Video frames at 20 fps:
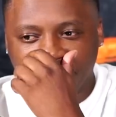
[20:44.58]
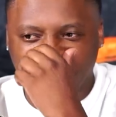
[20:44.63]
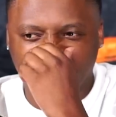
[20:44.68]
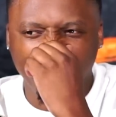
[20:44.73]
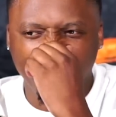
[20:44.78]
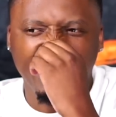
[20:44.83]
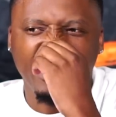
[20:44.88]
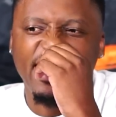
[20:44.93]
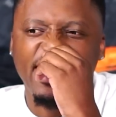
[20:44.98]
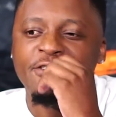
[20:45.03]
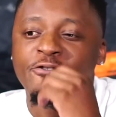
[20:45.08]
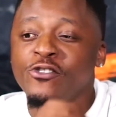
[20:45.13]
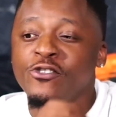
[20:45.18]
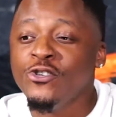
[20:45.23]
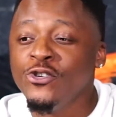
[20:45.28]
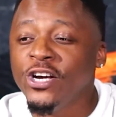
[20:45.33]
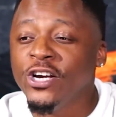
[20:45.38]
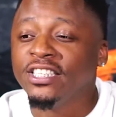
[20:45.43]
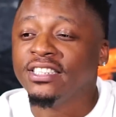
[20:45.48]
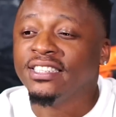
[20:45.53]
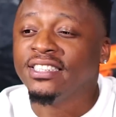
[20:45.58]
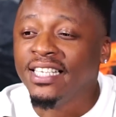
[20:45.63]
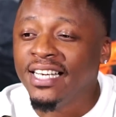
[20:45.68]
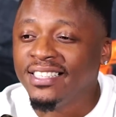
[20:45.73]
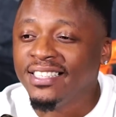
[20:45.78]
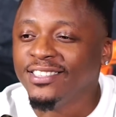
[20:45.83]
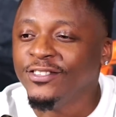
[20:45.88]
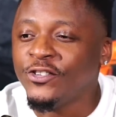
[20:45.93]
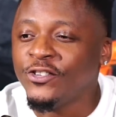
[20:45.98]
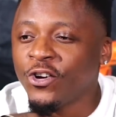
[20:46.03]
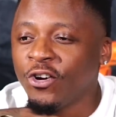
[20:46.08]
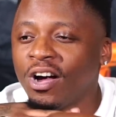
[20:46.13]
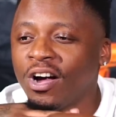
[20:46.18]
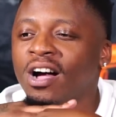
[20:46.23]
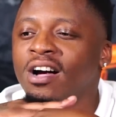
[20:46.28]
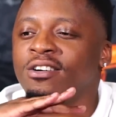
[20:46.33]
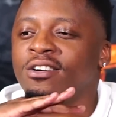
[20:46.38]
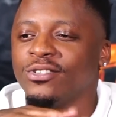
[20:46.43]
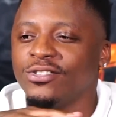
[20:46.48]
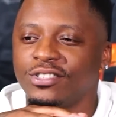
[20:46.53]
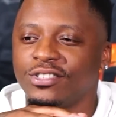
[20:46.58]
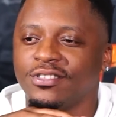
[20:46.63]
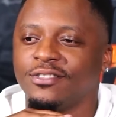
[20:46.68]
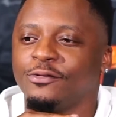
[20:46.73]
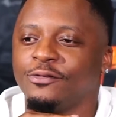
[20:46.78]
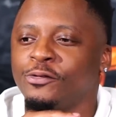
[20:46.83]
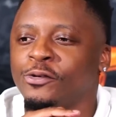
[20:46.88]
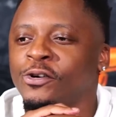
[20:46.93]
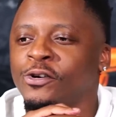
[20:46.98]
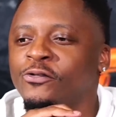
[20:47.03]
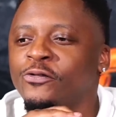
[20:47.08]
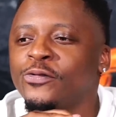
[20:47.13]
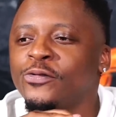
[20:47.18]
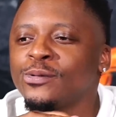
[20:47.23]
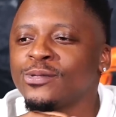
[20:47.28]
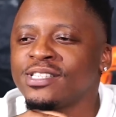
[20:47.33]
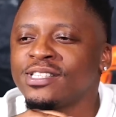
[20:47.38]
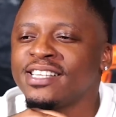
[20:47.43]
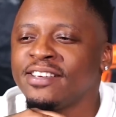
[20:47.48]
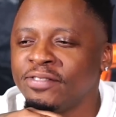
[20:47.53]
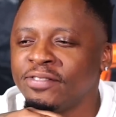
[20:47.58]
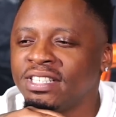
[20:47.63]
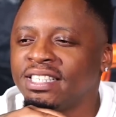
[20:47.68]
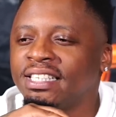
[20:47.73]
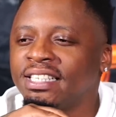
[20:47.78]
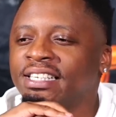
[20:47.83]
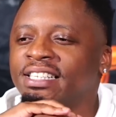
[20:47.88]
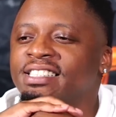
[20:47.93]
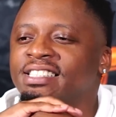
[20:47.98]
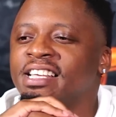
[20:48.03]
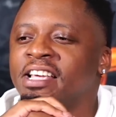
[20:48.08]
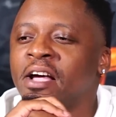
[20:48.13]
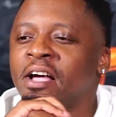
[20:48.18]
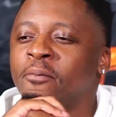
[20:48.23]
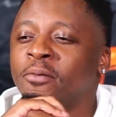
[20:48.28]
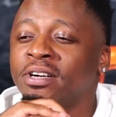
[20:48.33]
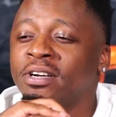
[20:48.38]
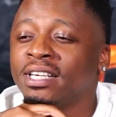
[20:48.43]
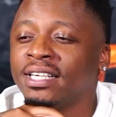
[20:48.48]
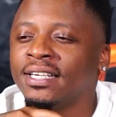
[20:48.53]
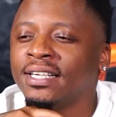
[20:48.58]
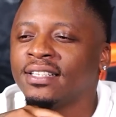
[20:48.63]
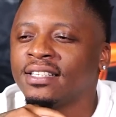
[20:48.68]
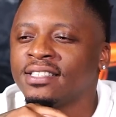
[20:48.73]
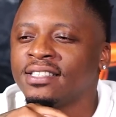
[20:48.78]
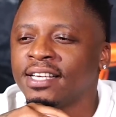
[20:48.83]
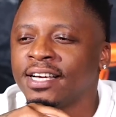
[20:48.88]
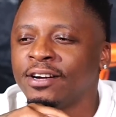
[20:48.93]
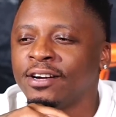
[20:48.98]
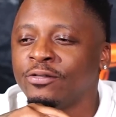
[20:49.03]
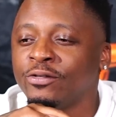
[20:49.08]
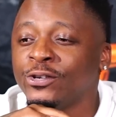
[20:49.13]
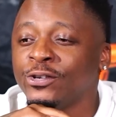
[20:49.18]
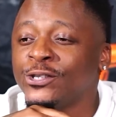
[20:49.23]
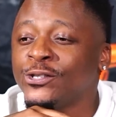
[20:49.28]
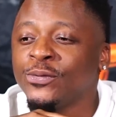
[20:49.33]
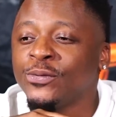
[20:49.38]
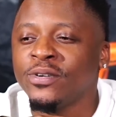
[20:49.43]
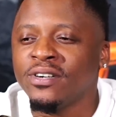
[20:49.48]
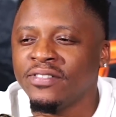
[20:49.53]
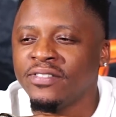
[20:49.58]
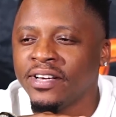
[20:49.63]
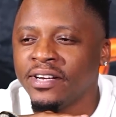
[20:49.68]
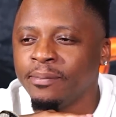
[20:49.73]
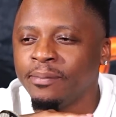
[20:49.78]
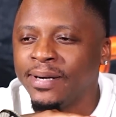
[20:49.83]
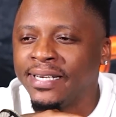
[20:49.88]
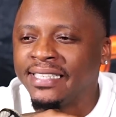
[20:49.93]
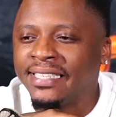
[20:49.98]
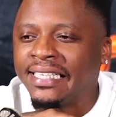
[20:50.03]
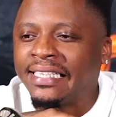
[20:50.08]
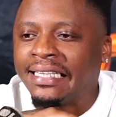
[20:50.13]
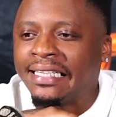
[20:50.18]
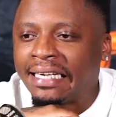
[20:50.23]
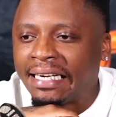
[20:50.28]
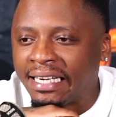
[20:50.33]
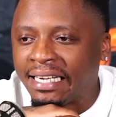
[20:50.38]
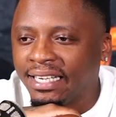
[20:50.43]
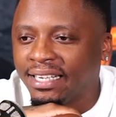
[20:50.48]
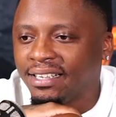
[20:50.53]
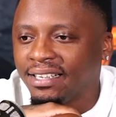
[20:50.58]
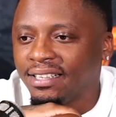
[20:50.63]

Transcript: something. If you got sat in your house for full 7 days saying, I'm going to get this Yanga voice, you would have had it by day 3.